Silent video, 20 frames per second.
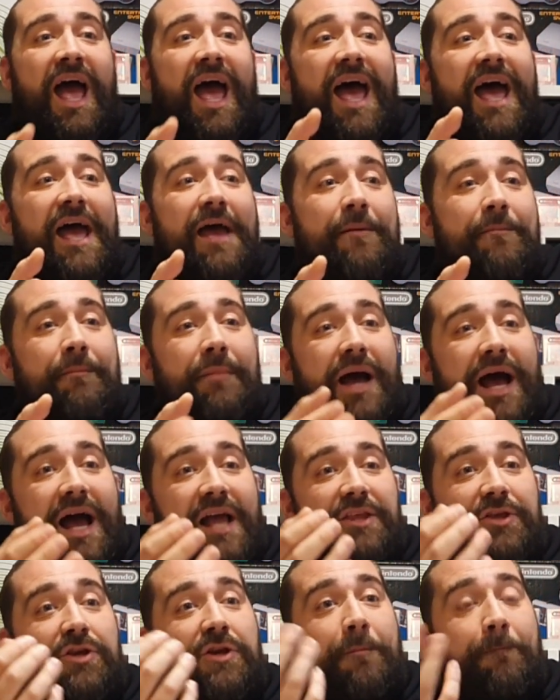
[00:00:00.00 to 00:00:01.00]

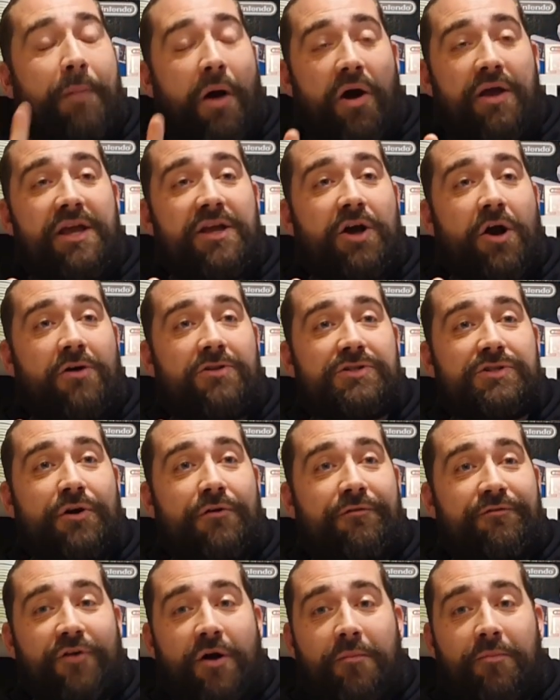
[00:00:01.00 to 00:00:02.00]
You could buy a
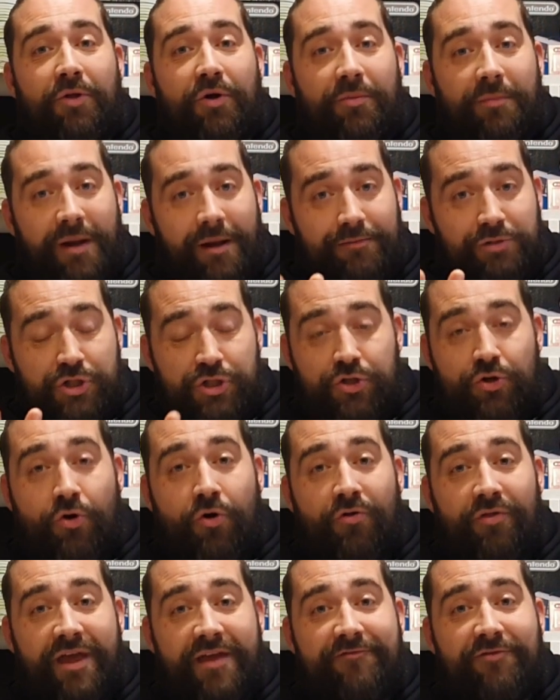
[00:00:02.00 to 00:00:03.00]
console from them. I'm
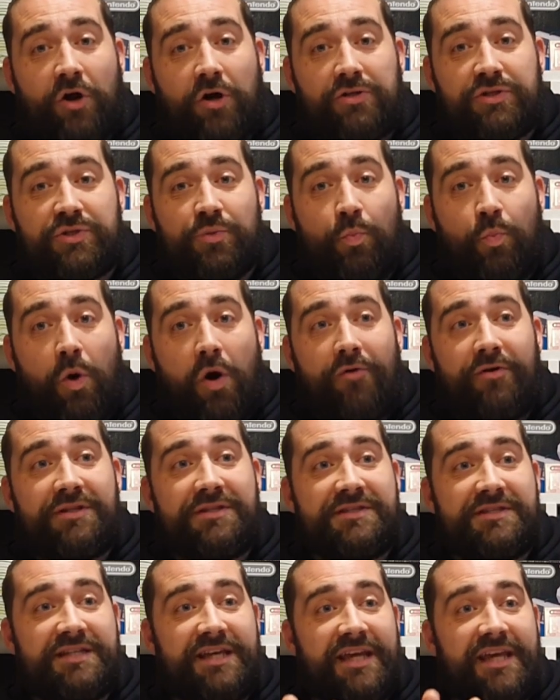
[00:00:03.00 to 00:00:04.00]
sure they've got some
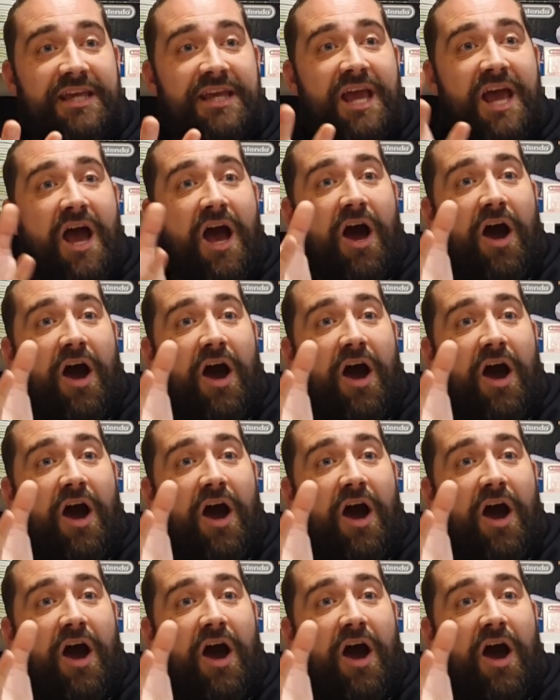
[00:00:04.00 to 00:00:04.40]
warranty.